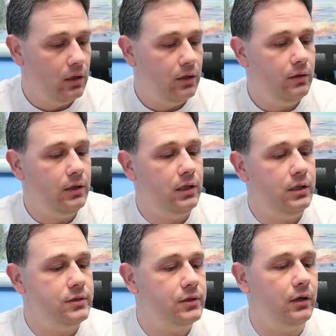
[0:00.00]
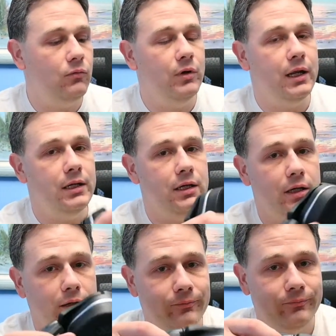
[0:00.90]
These are
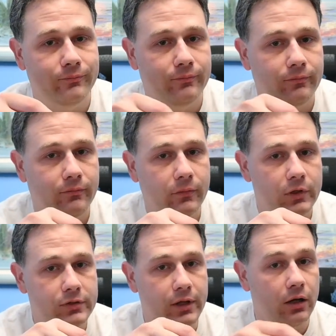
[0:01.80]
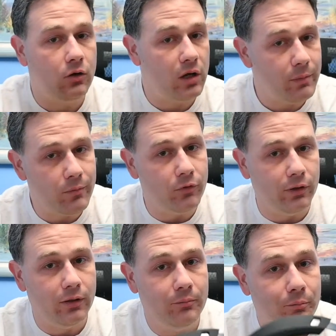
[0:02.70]
$199, so they are quite a bit
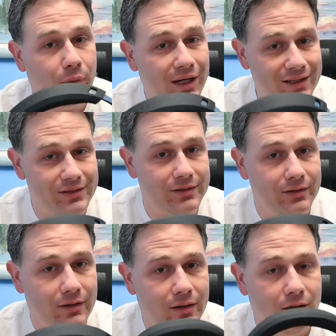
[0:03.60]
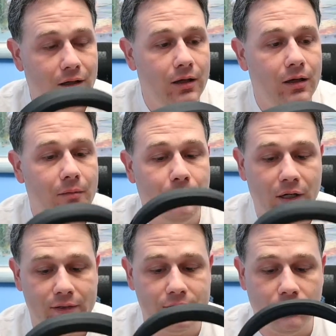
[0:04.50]
more. But
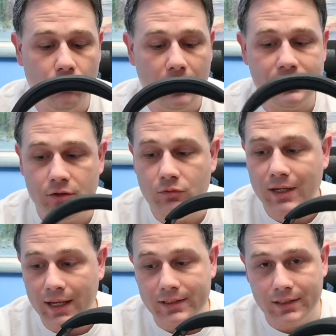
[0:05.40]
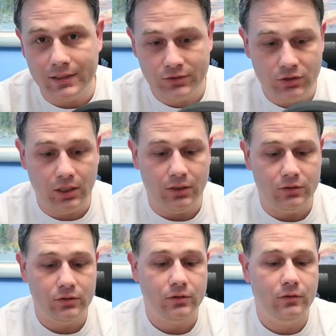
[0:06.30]
what you get in
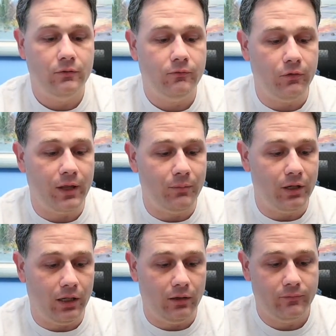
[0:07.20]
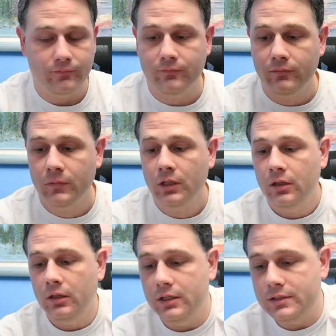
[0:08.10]
exchange for that money
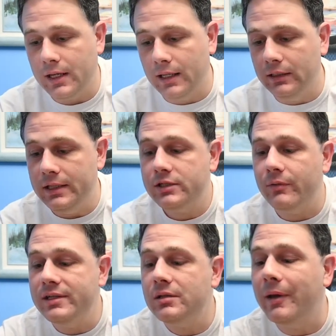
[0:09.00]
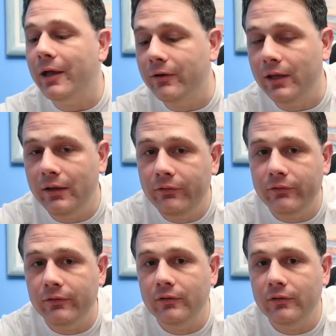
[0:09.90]
is at least twice the battery life,